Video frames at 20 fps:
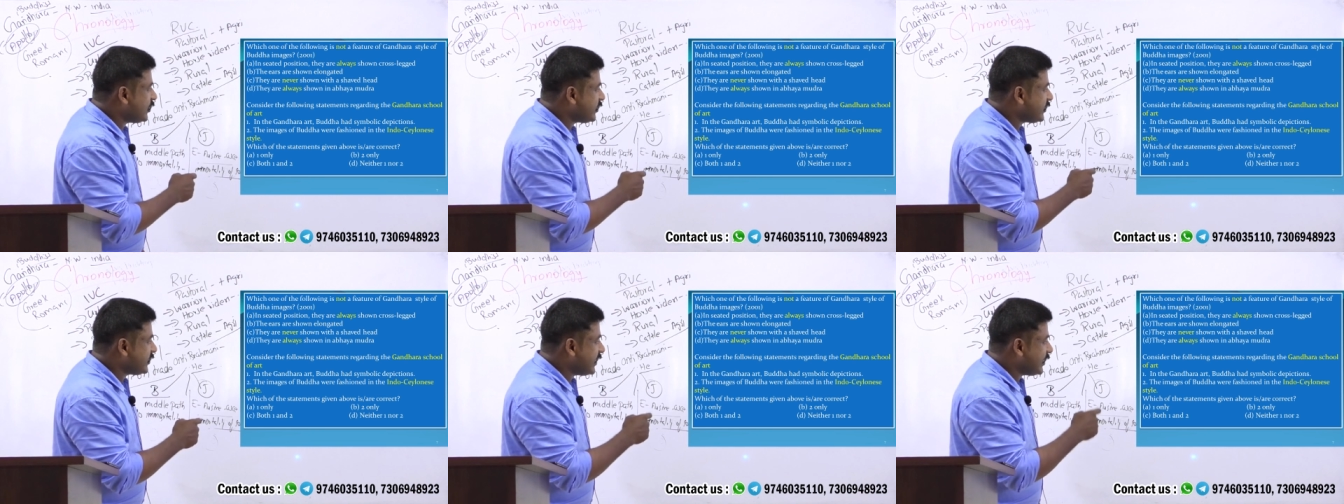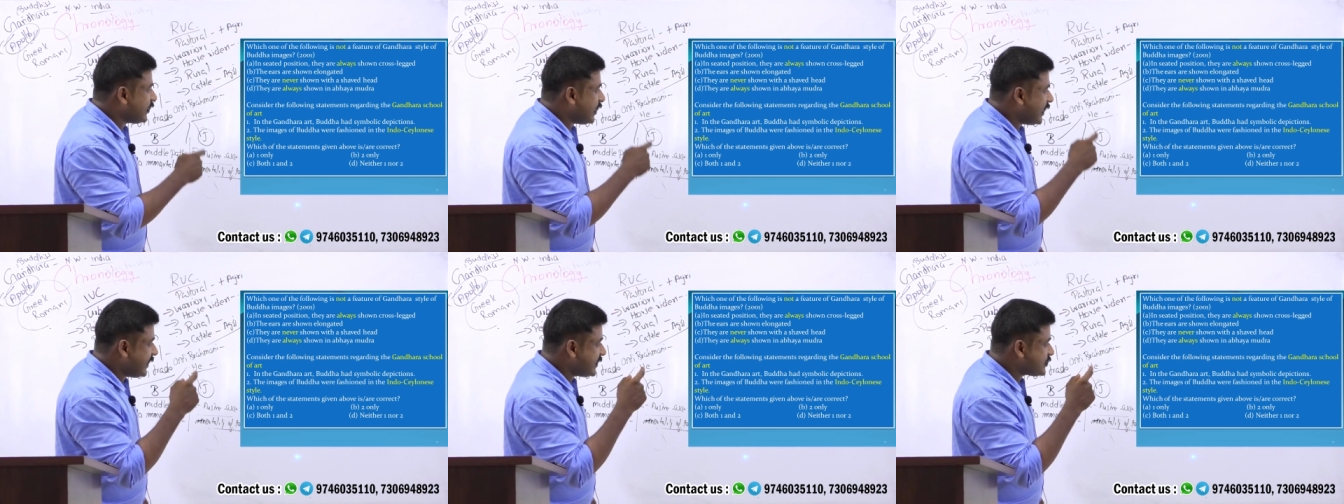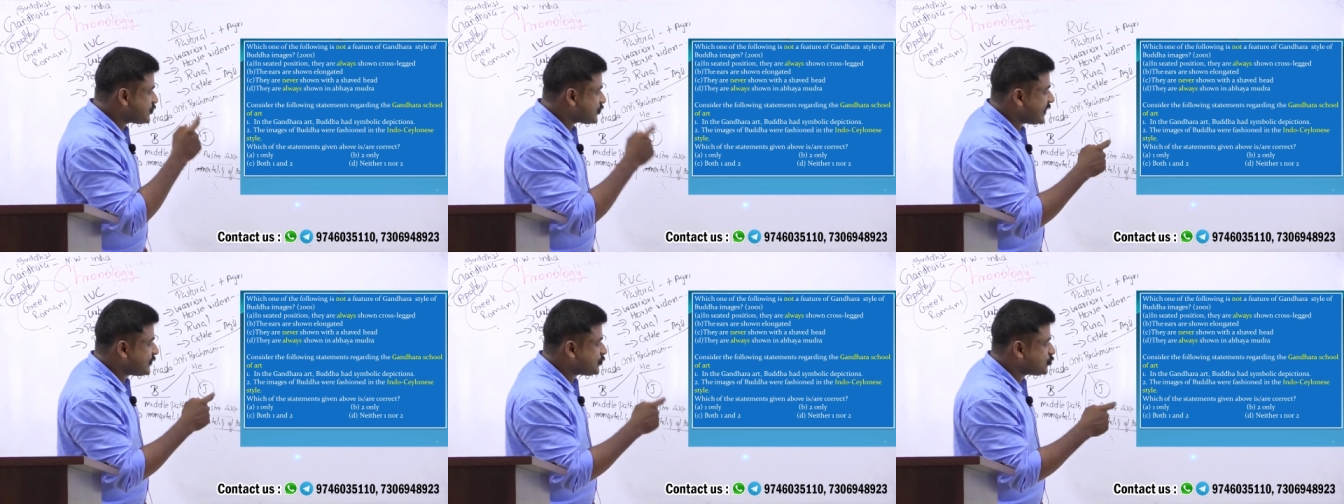yeah
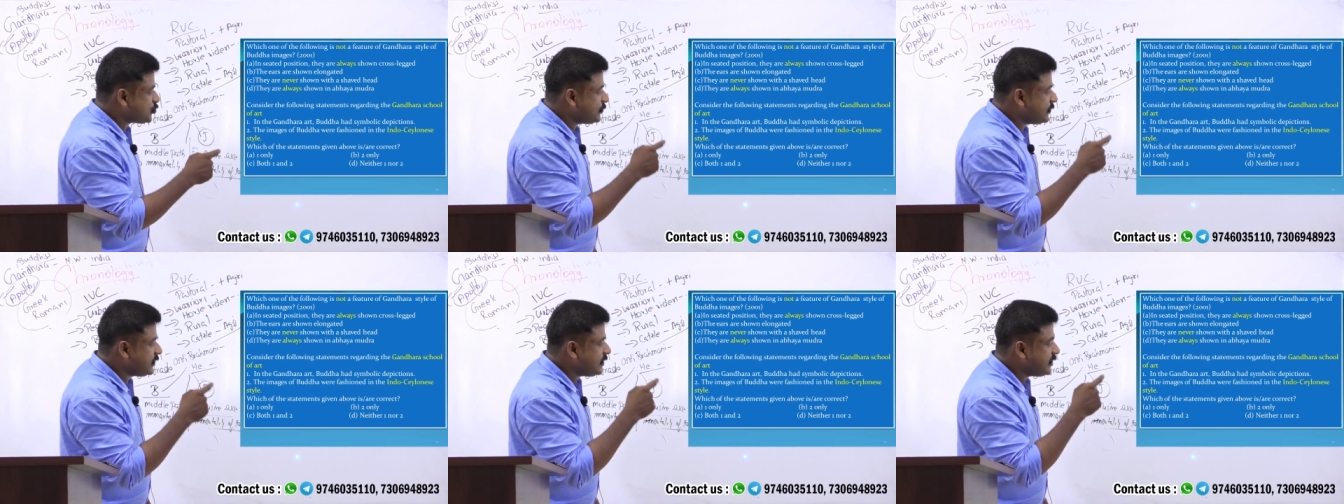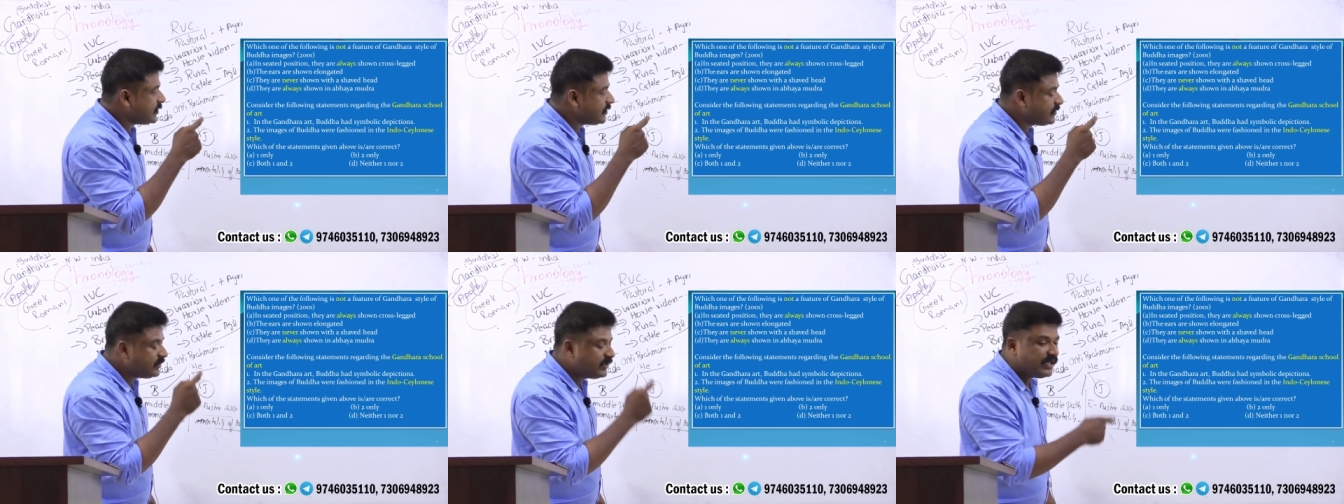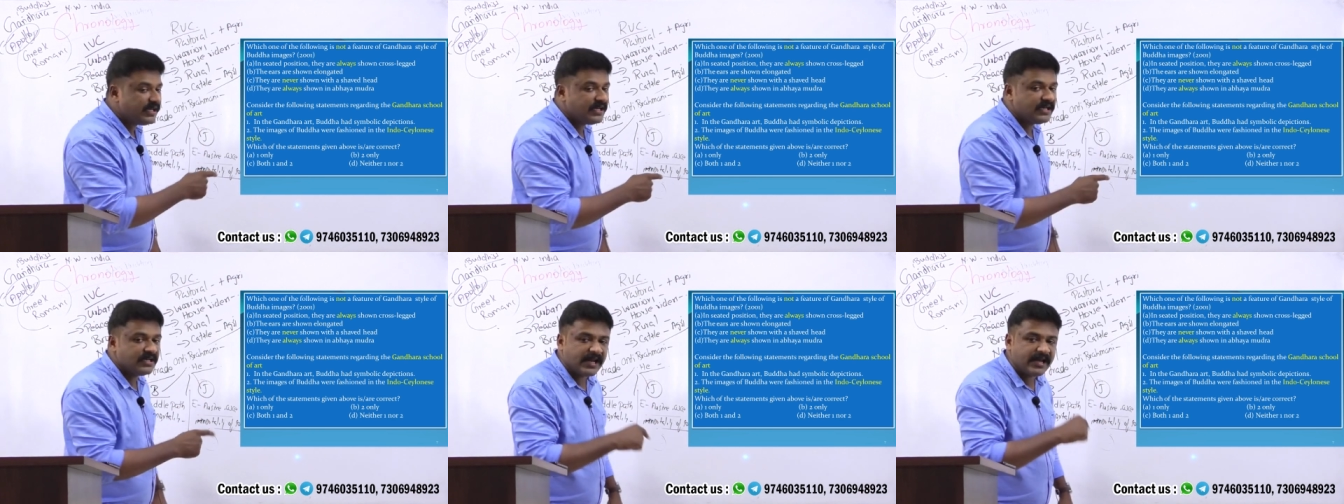answer has to be
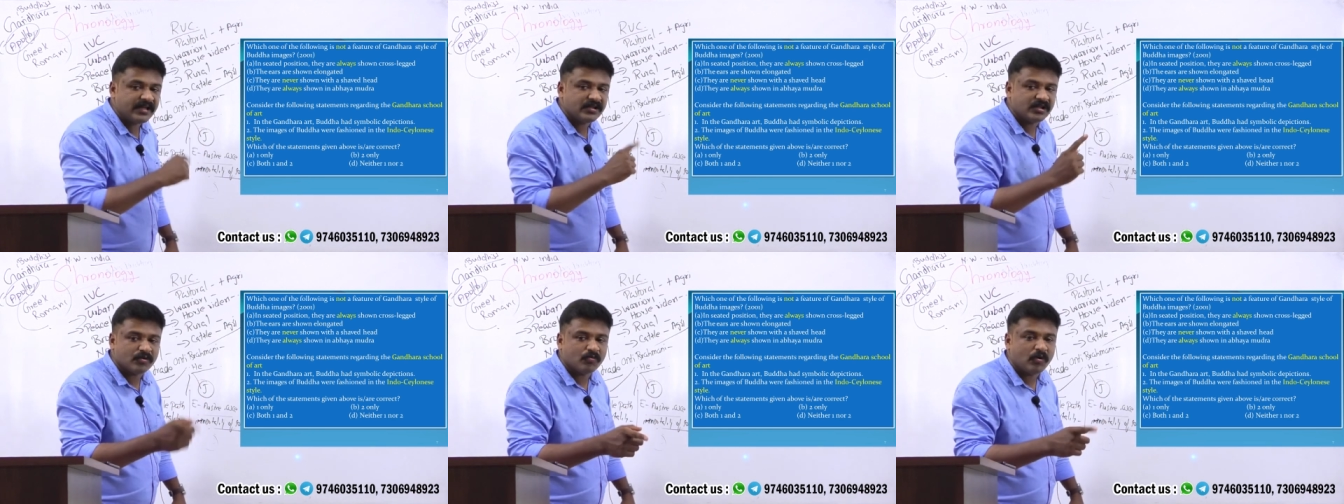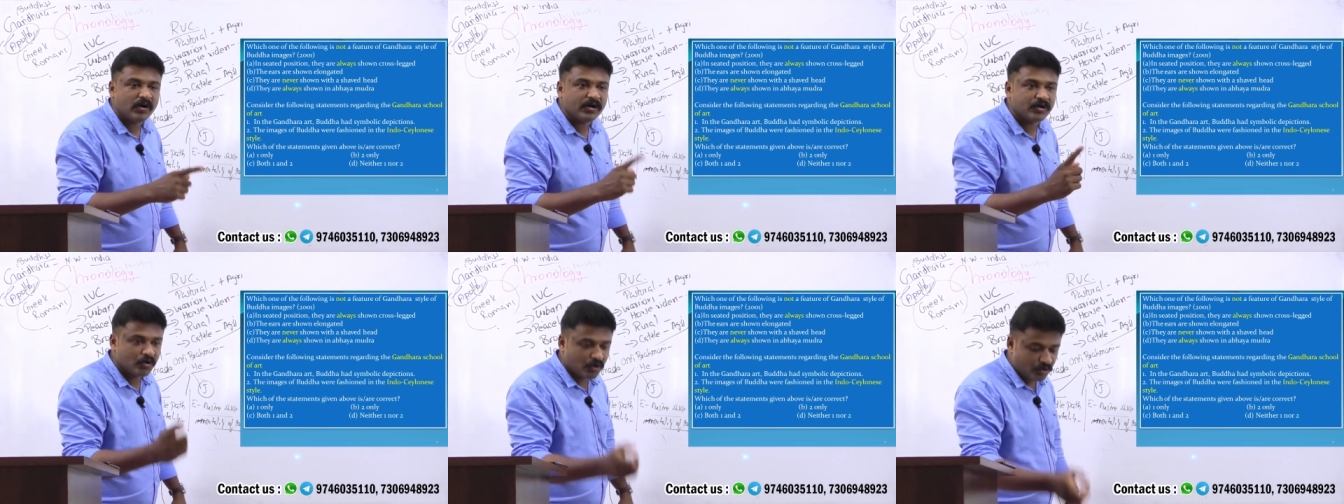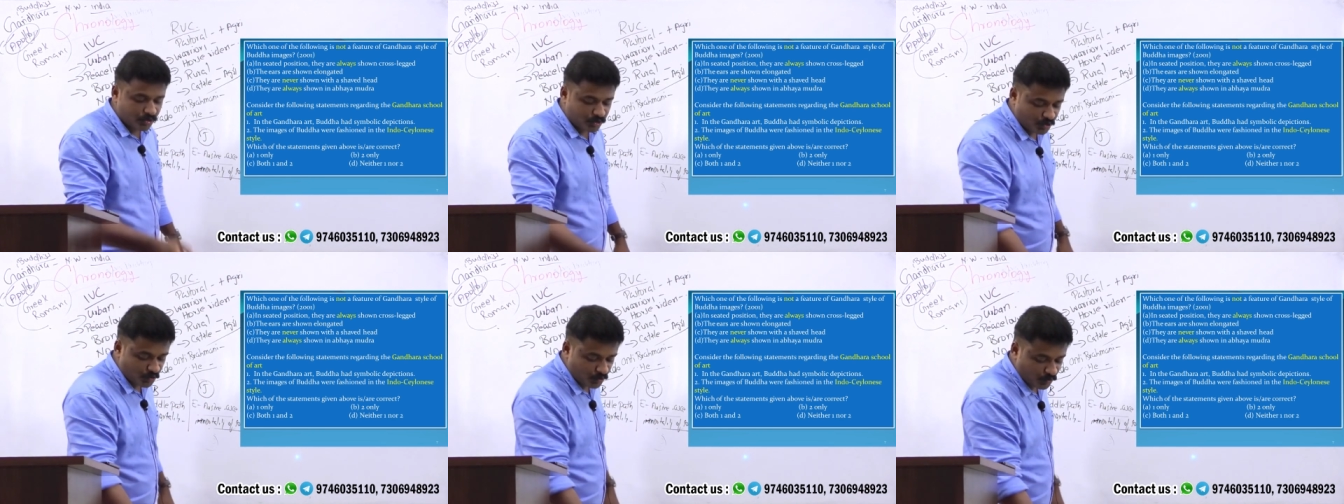D neither one
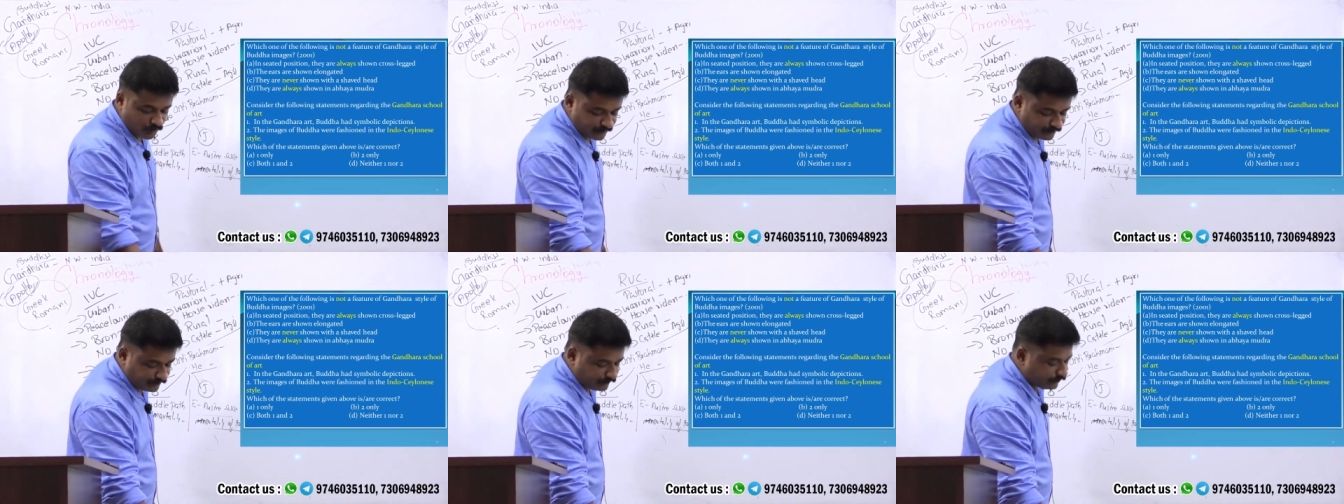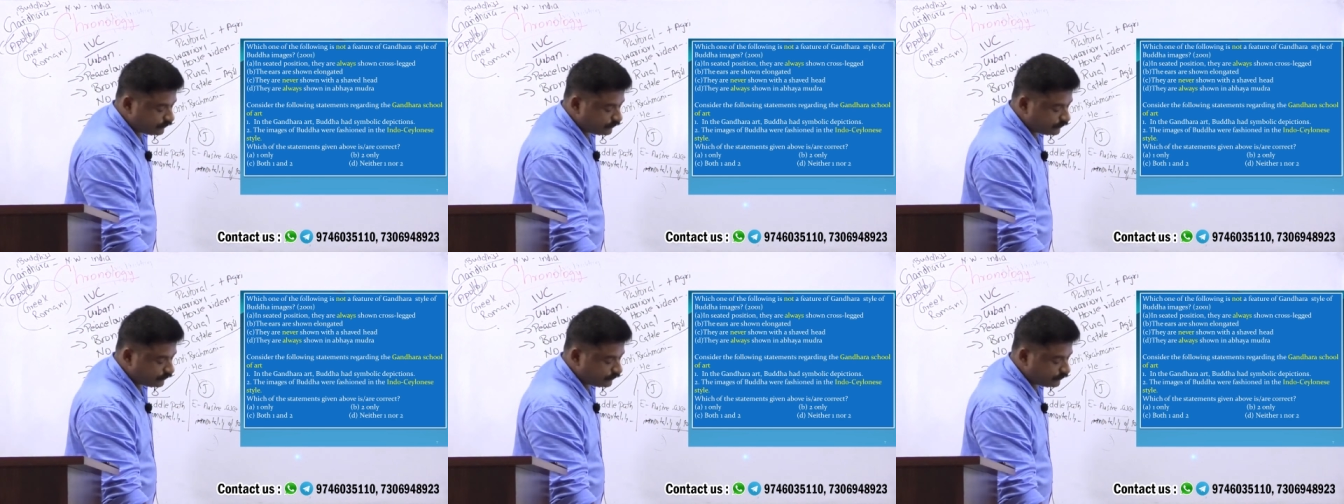nor two